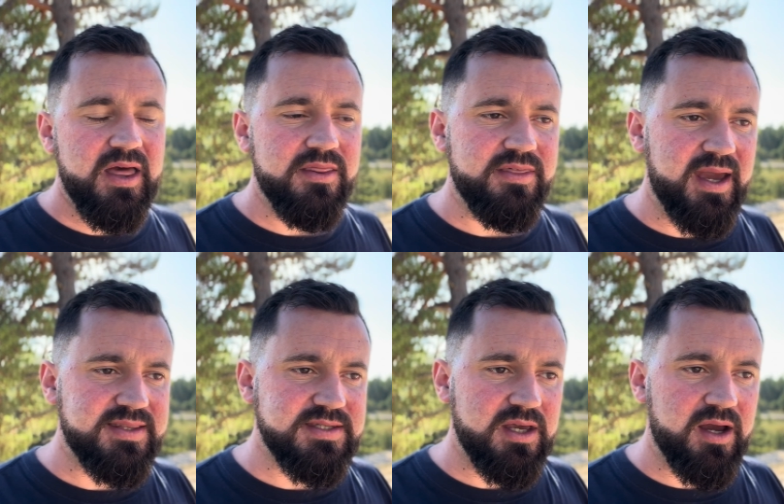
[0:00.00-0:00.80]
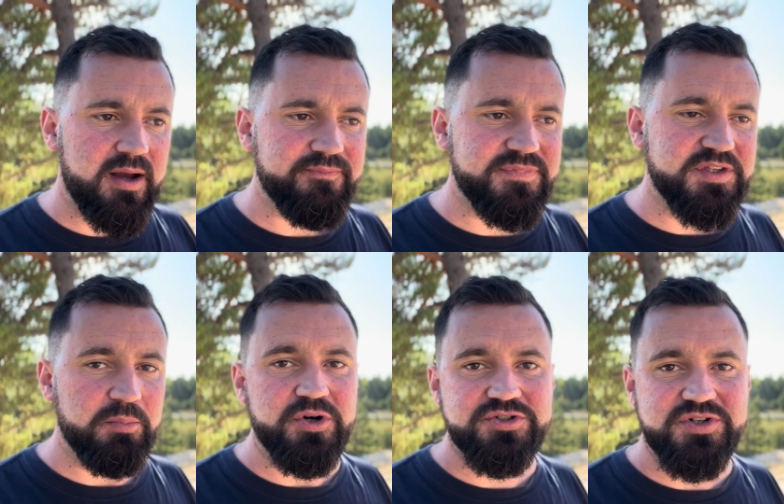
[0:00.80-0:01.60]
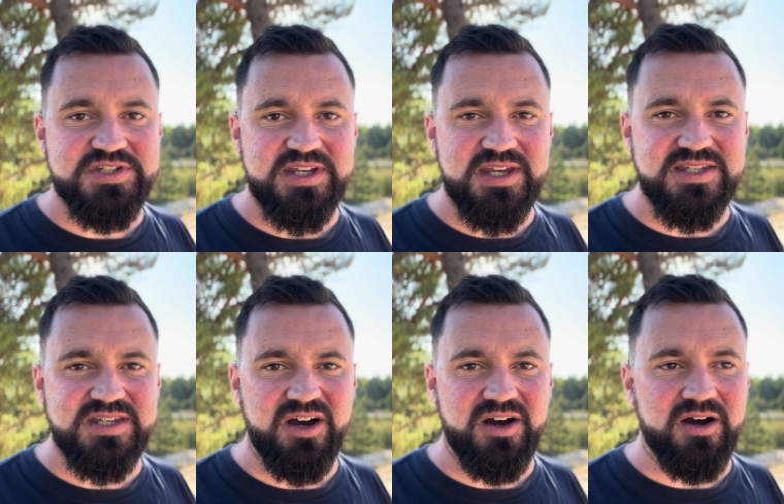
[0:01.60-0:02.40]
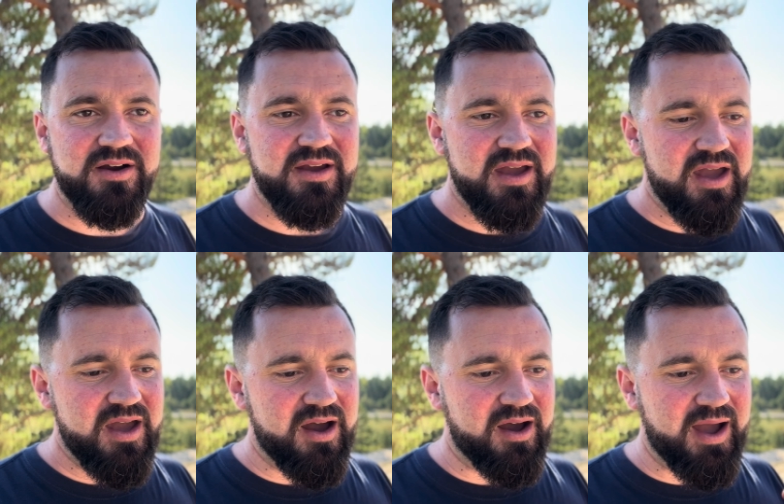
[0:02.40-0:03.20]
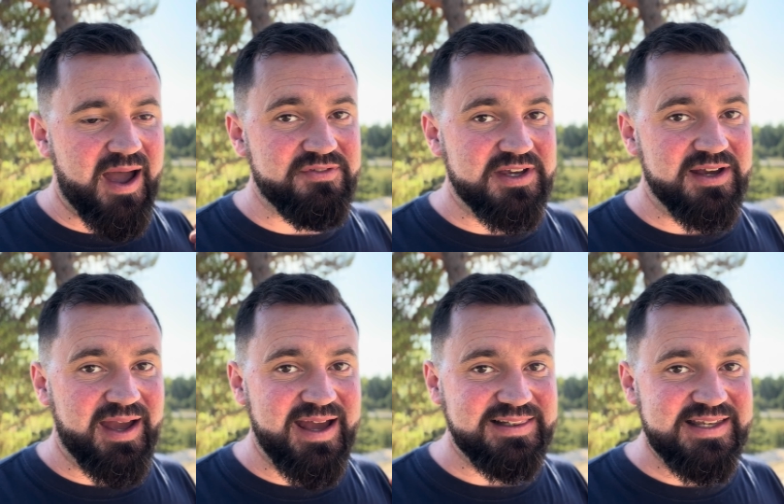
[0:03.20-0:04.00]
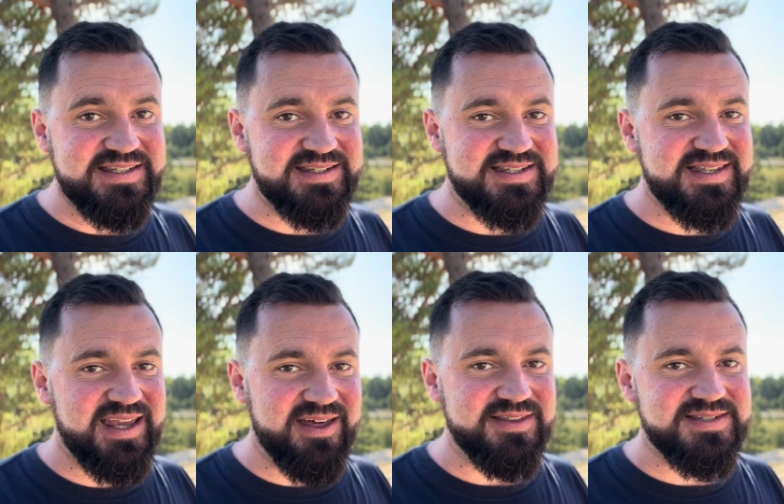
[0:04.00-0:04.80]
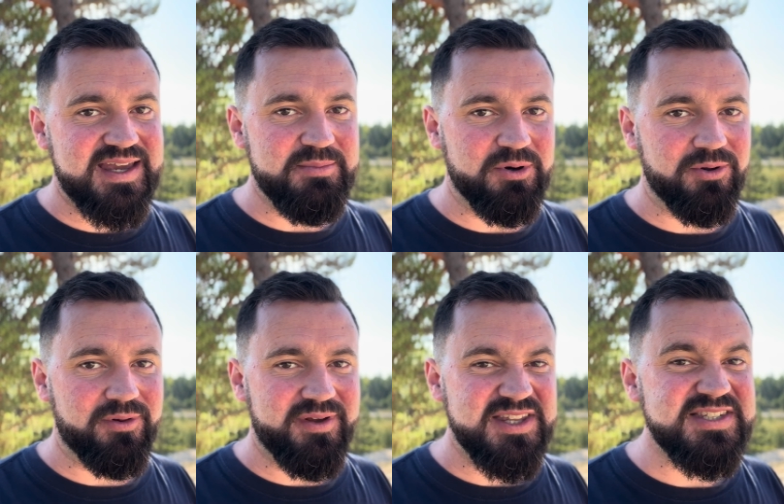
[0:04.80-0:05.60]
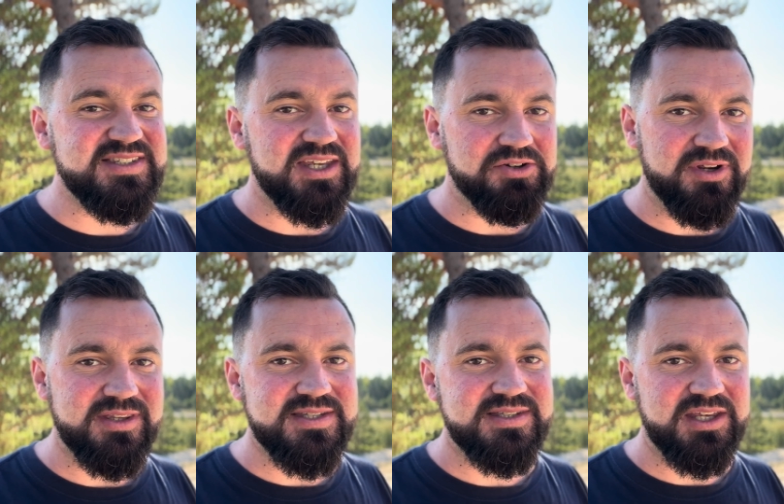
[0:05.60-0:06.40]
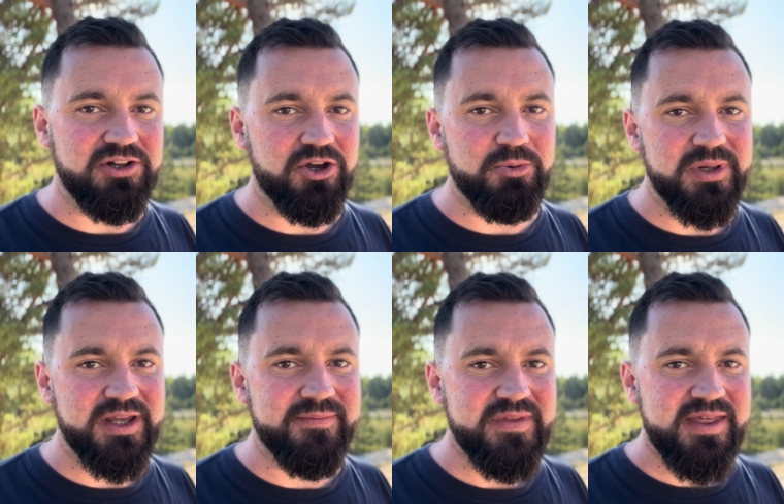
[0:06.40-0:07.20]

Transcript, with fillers: that uh, democracies are uh, having a, at least a seat at the table in steering this thing globally.